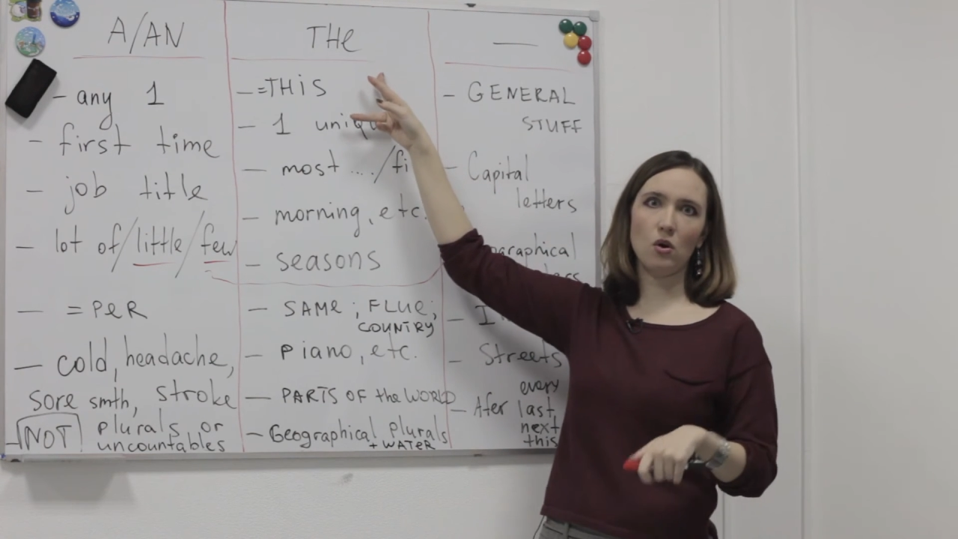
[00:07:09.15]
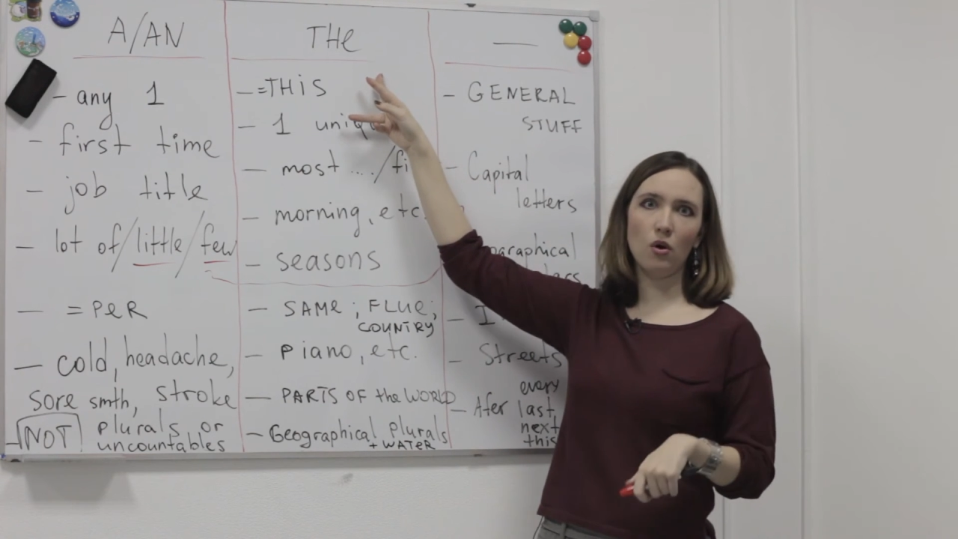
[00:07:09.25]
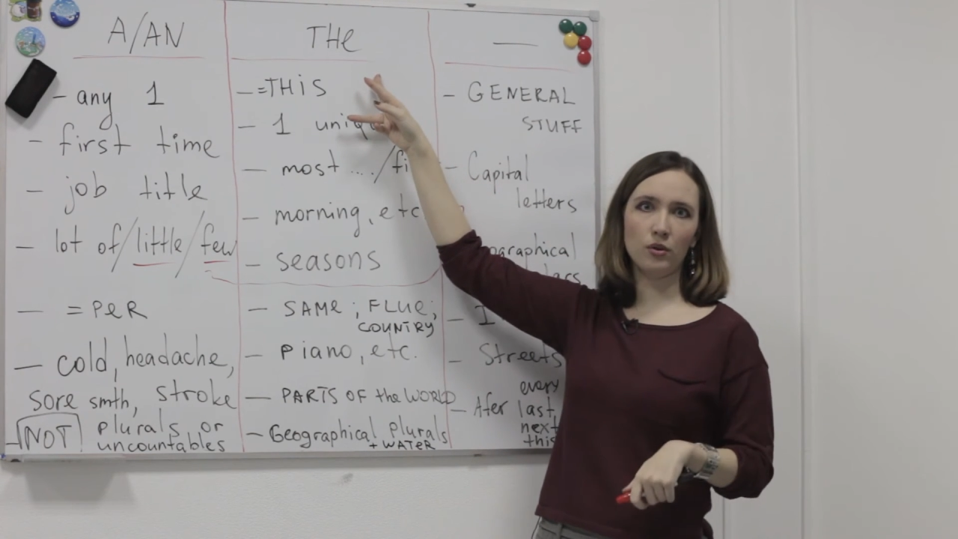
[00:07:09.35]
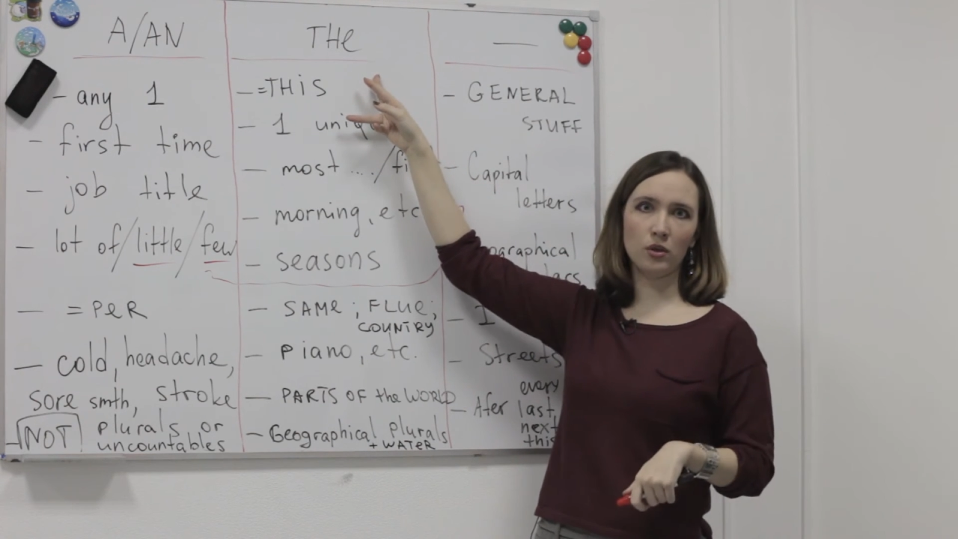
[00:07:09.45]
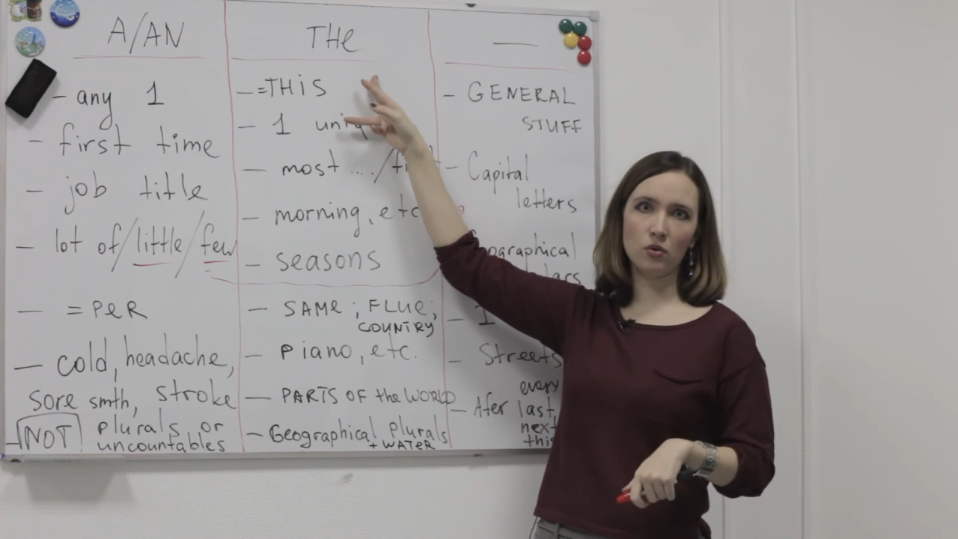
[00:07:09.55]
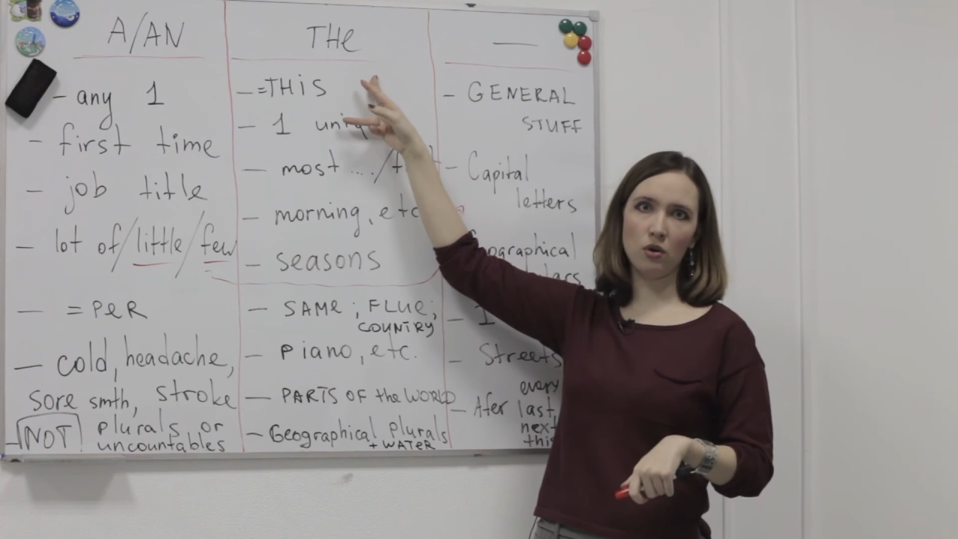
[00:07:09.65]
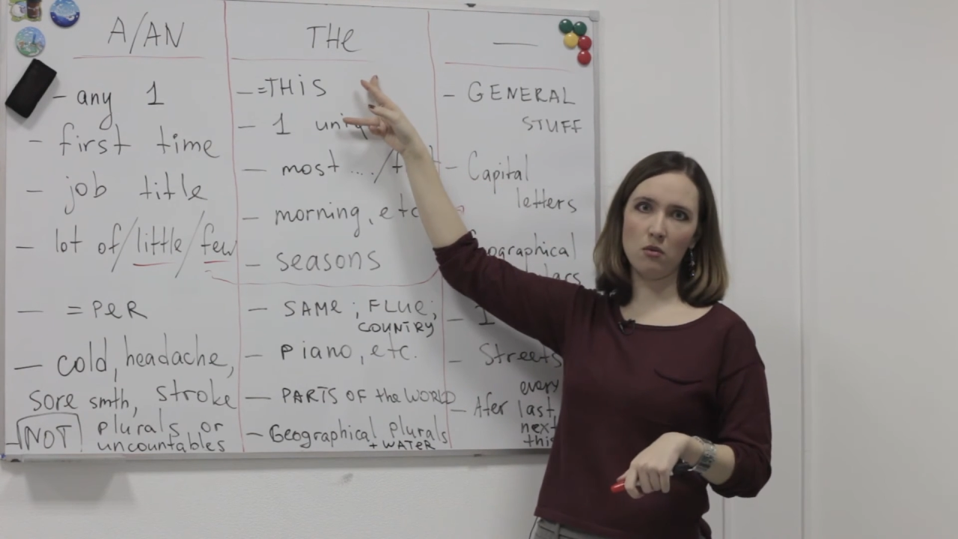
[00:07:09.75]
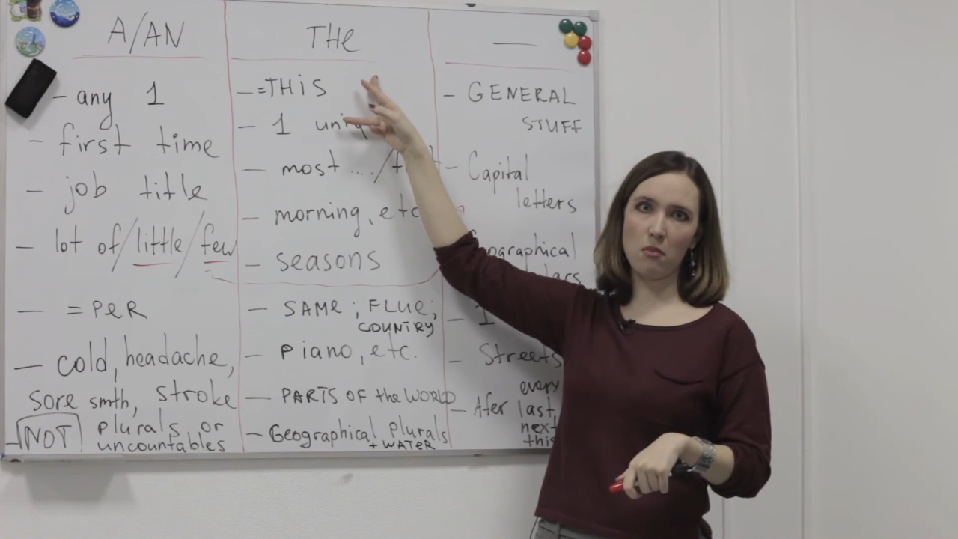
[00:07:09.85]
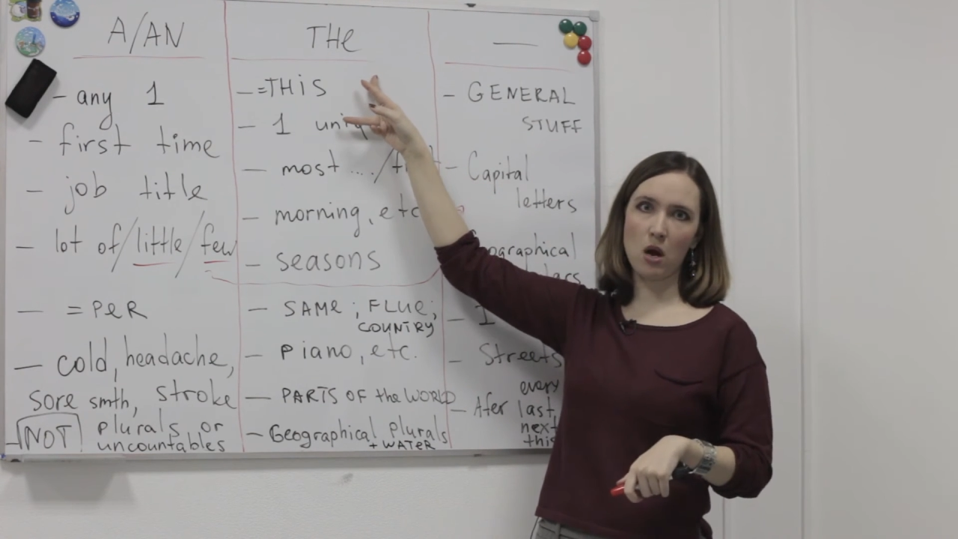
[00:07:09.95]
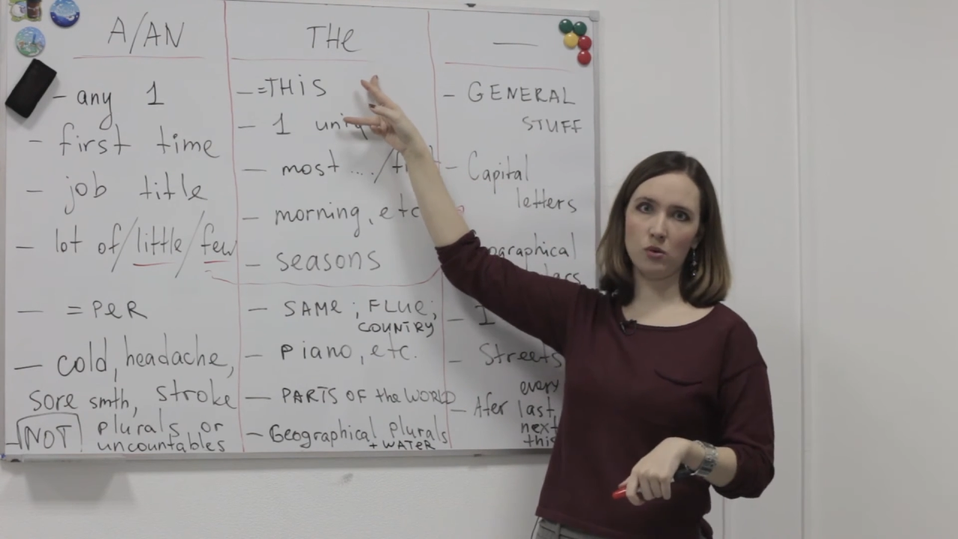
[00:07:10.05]
or the
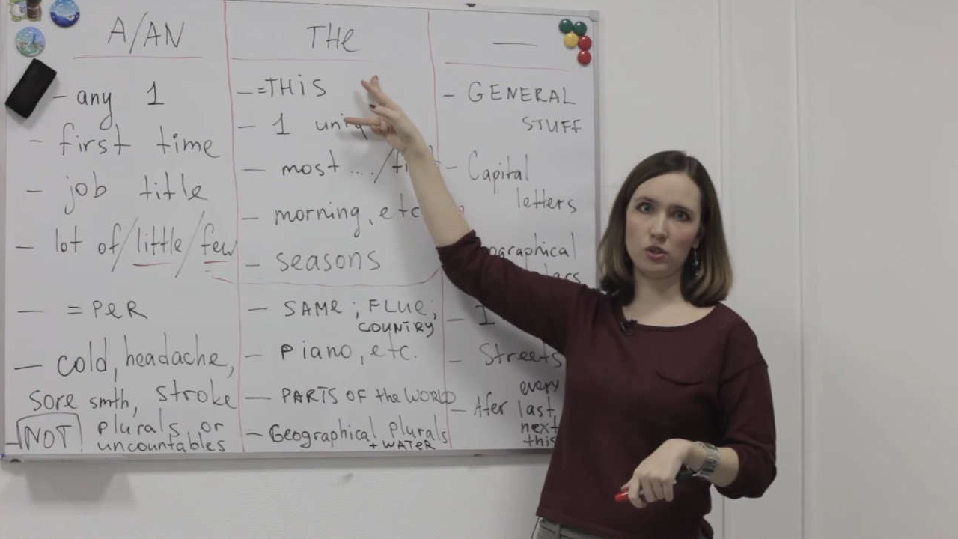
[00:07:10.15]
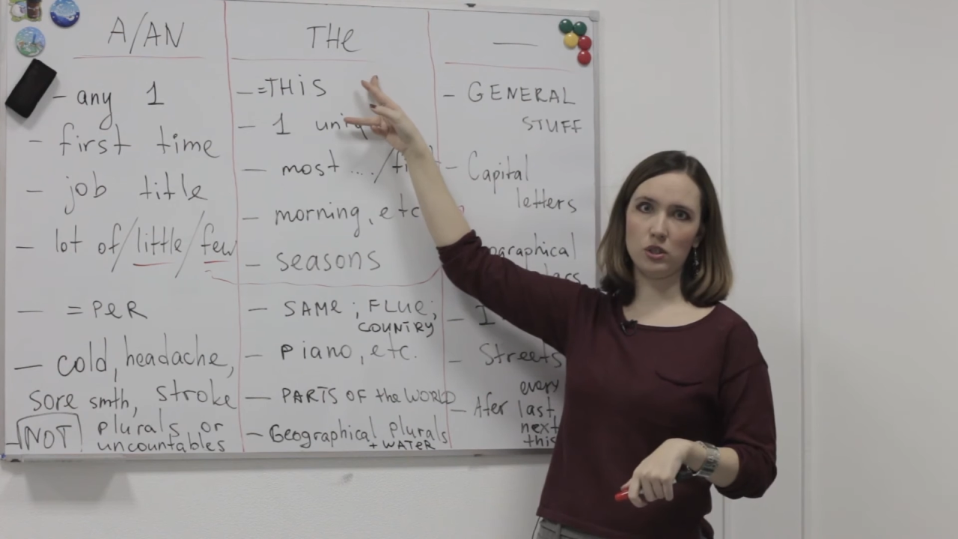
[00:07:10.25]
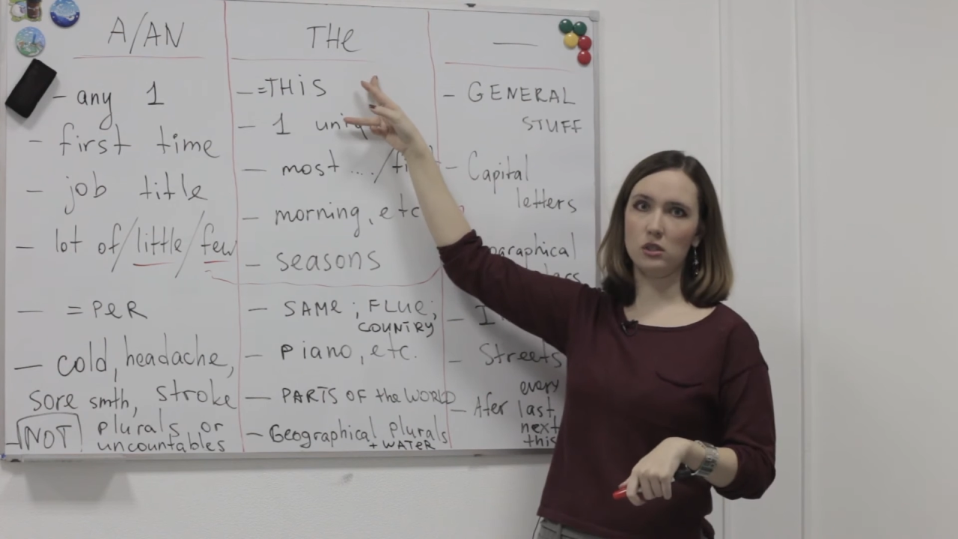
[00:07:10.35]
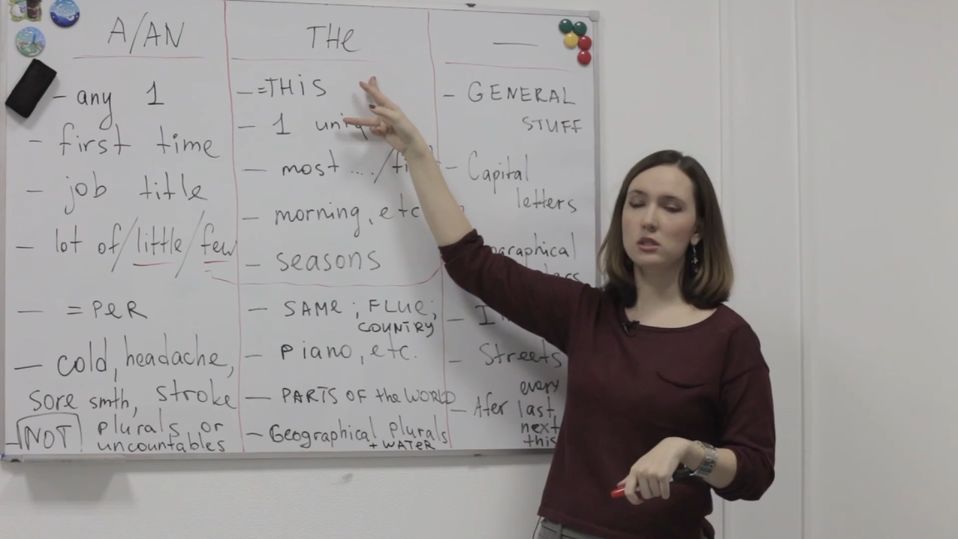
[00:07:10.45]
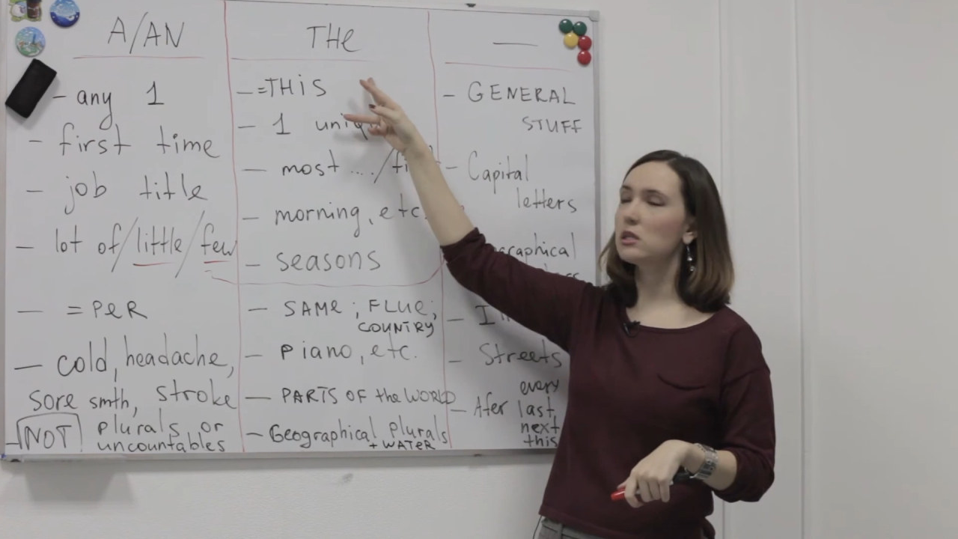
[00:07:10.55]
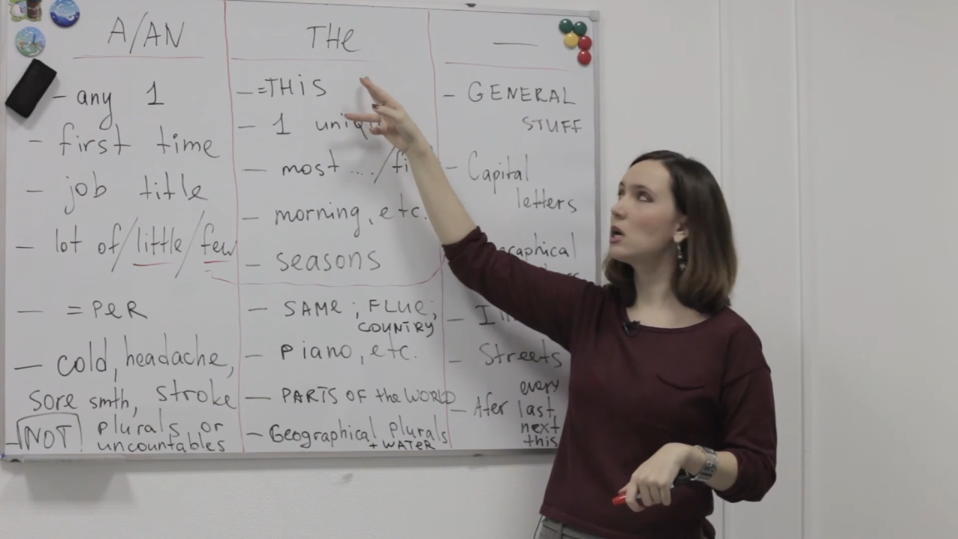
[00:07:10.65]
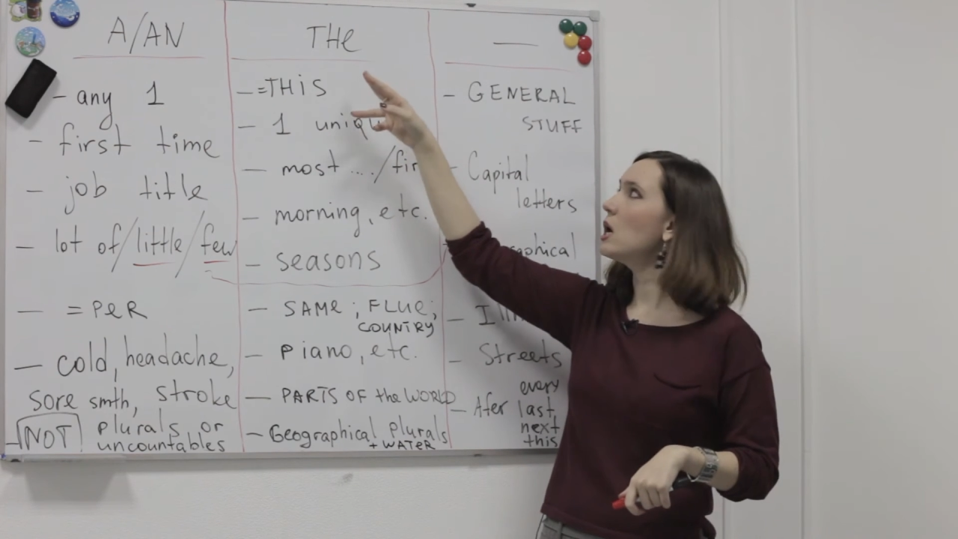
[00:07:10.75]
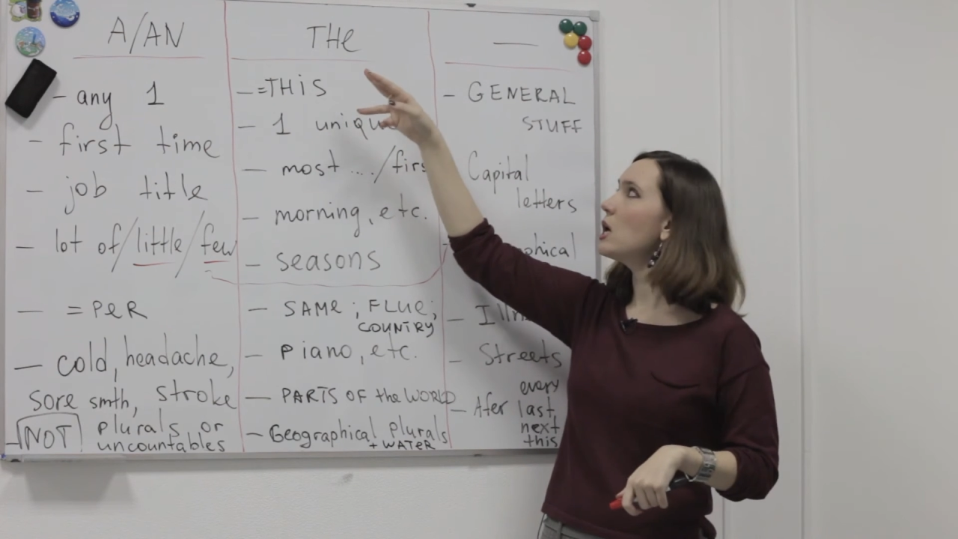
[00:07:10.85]
Ural Mountains.